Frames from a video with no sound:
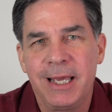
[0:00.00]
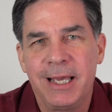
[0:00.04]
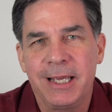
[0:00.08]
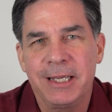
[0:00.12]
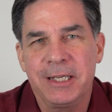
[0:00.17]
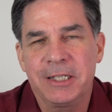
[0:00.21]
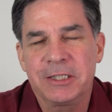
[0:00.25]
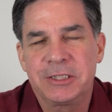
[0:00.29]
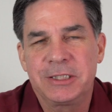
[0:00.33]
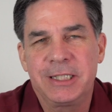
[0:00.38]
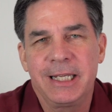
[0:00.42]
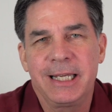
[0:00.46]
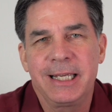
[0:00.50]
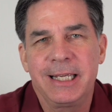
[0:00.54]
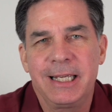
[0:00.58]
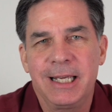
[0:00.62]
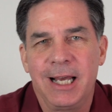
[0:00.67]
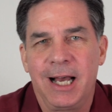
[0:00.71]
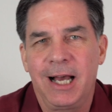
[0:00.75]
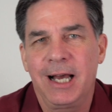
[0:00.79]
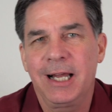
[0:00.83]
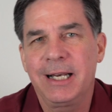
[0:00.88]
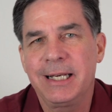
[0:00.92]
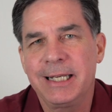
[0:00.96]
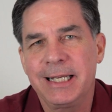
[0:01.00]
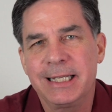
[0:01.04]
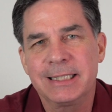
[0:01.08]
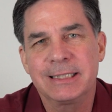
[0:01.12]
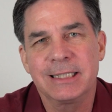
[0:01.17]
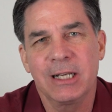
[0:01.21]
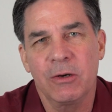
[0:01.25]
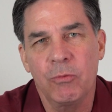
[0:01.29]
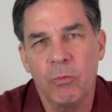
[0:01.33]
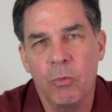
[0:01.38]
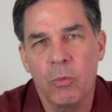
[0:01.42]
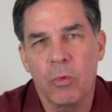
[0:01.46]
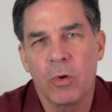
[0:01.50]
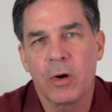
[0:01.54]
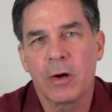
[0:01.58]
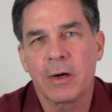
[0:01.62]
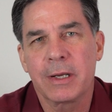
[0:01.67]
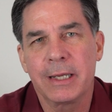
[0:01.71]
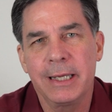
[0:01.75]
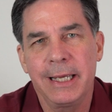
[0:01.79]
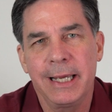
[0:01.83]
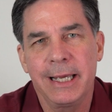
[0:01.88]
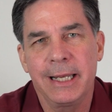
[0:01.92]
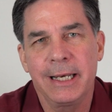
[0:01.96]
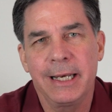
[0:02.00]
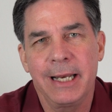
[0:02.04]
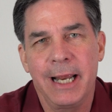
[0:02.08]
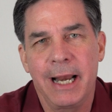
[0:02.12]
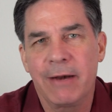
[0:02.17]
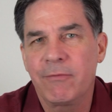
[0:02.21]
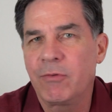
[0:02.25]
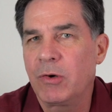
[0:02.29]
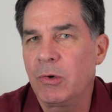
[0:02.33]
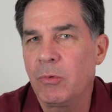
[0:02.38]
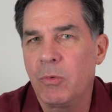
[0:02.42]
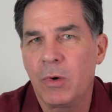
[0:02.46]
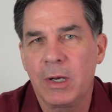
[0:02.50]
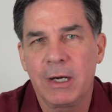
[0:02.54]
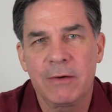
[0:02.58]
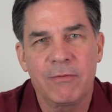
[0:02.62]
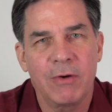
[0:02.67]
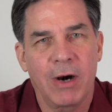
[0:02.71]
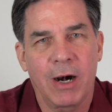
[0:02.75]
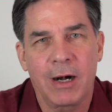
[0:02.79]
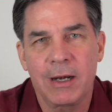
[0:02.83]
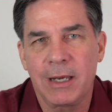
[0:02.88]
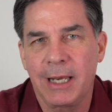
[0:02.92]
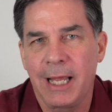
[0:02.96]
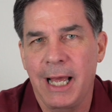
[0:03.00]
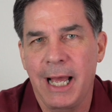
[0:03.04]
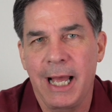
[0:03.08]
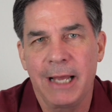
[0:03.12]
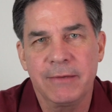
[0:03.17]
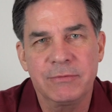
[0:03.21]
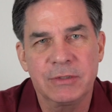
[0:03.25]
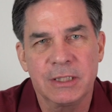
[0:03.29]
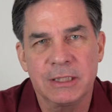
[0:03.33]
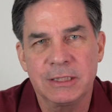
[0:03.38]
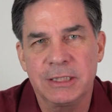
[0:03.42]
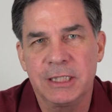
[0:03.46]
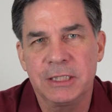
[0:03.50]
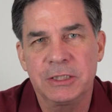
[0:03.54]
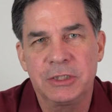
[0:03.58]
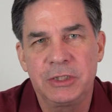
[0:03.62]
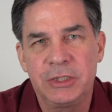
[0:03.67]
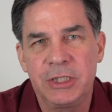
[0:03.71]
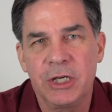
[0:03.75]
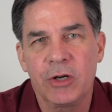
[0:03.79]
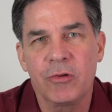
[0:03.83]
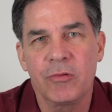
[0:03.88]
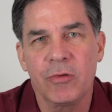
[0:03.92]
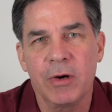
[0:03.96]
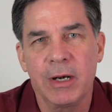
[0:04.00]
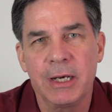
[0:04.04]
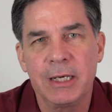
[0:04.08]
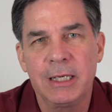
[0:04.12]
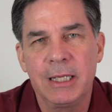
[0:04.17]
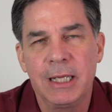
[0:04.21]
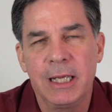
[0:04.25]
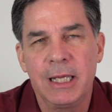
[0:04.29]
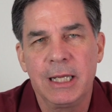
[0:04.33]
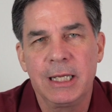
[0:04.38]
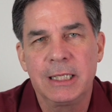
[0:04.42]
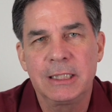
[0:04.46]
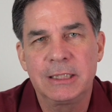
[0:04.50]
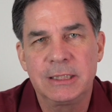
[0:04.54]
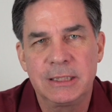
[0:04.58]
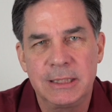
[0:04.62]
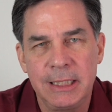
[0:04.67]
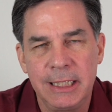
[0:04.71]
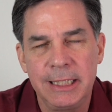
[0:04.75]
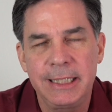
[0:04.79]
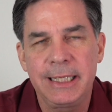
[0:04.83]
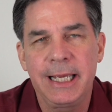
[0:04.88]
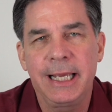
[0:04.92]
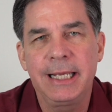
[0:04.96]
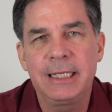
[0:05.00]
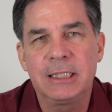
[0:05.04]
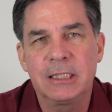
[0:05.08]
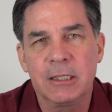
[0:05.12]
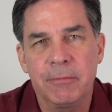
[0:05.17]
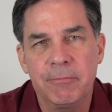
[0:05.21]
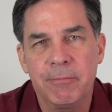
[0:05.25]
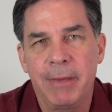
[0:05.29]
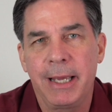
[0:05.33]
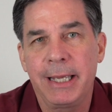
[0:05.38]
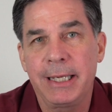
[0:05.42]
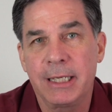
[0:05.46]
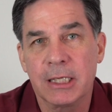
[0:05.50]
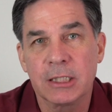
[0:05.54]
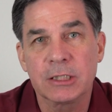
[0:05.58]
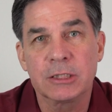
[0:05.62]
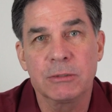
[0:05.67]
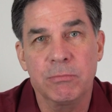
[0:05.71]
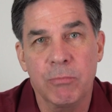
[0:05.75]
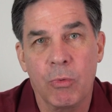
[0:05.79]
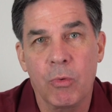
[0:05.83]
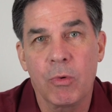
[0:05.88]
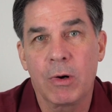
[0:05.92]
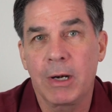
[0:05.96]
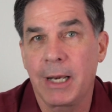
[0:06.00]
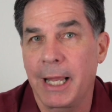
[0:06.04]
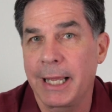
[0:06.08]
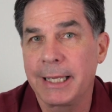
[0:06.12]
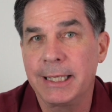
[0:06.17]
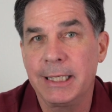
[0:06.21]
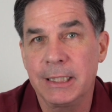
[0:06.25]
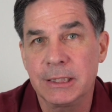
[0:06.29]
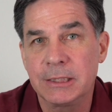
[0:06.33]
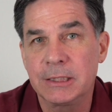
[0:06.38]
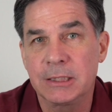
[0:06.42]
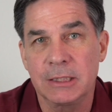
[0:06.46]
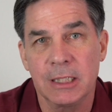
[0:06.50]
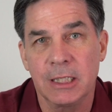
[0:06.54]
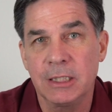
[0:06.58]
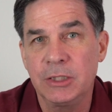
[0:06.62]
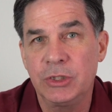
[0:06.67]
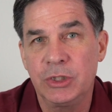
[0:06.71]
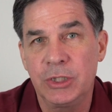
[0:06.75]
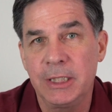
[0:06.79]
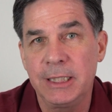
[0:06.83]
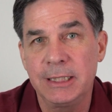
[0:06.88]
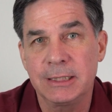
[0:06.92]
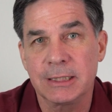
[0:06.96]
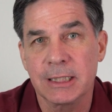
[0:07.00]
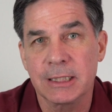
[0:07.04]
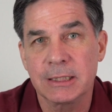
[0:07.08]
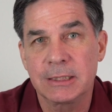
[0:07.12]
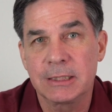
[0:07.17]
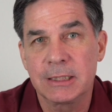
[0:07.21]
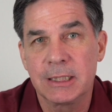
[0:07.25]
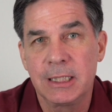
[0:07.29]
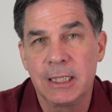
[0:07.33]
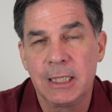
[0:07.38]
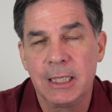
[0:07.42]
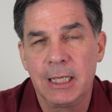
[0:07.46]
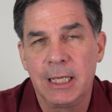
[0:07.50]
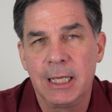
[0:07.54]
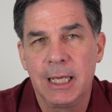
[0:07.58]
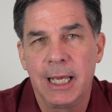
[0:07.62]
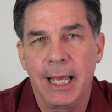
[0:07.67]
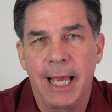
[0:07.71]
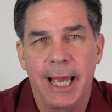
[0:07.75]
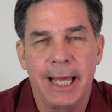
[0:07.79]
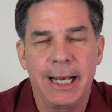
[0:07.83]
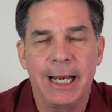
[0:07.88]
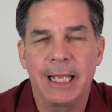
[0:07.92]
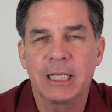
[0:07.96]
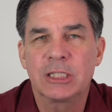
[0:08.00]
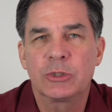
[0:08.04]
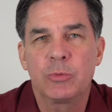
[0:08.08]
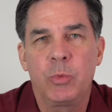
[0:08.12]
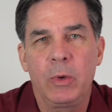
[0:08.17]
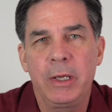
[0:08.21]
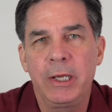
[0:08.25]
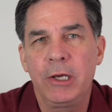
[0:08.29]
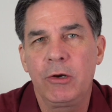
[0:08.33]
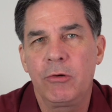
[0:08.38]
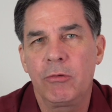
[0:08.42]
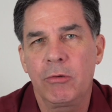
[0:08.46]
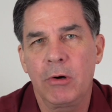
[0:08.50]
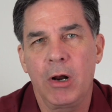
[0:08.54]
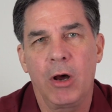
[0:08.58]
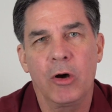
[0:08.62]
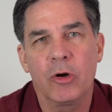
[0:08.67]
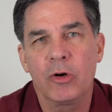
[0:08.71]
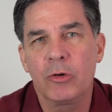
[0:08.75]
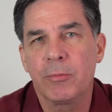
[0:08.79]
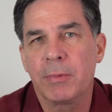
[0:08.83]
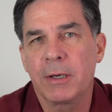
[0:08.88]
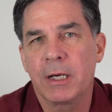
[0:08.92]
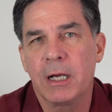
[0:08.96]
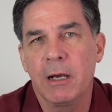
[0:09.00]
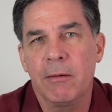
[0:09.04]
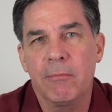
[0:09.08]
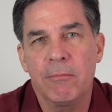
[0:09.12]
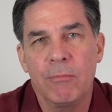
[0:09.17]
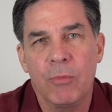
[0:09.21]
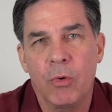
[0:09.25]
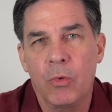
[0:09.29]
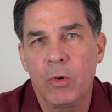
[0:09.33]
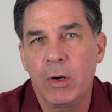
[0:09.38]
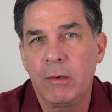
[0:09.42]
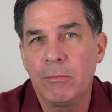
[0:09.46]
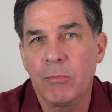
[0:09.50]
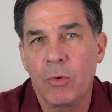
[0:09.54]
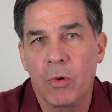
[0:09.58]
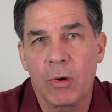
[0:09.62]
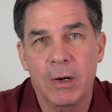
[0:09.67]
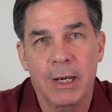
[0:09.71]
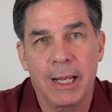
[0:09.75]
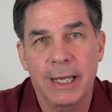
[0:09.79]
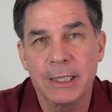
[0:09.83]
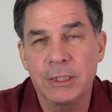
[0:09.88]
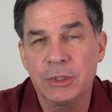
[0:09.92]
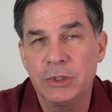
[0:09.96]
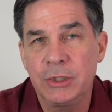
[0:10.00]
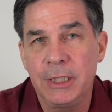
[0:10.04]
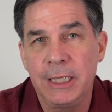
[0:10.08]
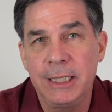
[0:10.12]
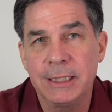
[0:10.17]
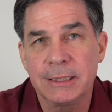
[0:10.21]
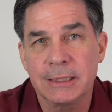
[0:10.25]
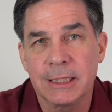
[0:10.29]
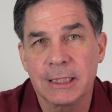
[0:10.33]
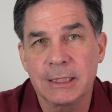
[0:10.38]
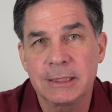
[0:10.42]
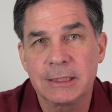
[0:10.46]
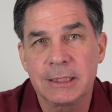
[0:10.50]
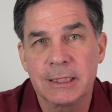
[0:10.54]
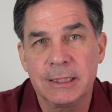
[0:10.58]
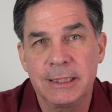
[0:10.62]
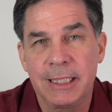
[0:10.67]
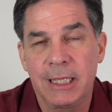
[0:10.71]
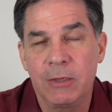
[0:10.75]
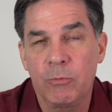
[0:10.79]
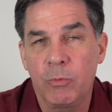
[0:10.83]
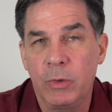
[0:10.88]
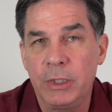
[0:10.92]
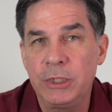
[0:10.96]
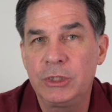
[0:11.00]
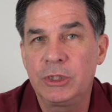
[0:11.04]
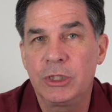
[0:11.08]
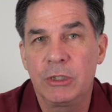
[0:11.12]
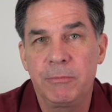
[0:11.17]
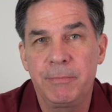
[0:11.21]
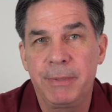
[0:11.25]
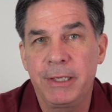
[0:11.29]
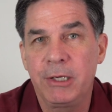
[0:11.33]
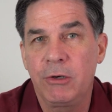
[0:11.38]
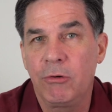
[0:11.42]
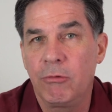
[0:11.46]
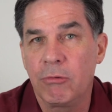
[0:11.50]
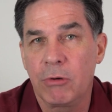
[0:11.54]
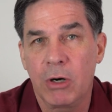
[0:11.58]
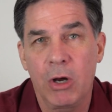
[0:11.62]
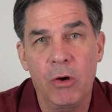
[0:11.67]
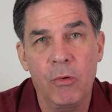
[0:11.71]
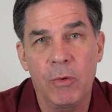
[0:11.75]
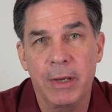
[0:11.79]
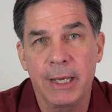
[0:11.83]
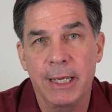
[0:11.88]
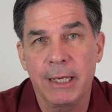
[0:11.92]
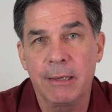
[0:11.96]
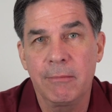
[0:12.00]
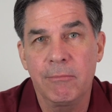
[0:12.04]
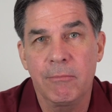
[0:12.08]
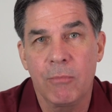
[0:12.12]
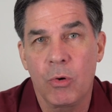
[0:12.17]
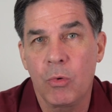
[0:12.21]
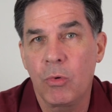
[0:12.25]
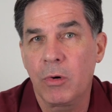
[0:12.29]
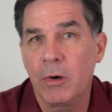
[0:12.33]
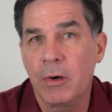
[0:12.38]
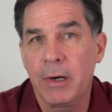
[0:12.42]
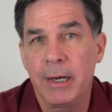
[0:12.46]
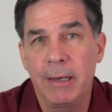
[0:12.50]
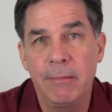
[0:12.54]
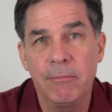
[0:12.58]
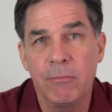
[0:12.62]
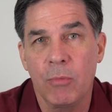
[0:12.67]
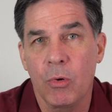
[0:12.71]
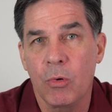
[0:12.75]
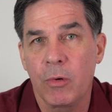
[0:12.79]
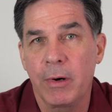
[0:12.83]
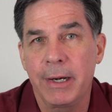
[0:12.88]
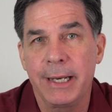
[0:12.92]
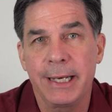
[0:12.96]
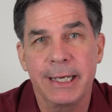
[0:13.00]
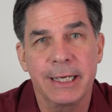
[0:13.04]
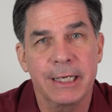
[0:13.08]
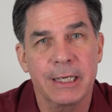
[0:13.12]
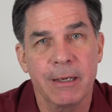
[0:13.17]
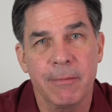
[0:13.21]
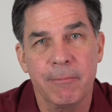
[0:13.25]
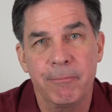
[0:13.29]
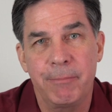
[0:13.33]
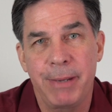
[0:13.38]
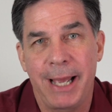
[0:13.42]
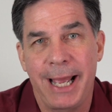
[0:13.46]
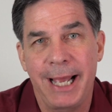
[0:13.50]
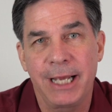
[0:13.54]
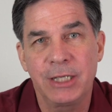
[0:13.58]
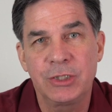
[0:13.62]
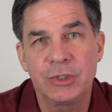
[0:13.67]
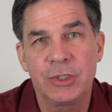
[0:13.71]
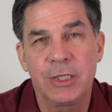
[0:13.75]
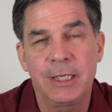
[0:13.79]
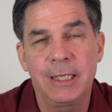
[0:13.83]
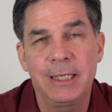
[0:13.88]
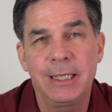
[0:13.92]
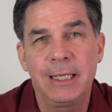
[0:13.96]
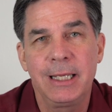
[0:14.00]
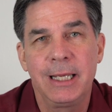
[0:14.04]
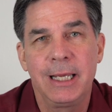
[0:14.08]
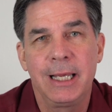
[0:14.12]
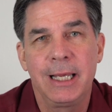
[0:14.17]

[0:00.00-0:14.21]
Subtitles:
You see, God is at work in every one of our lives as His children, seeking to make us more like His Son Jesus. And as we grow to become more and more like Jesus, then we should be growing more and more in compassion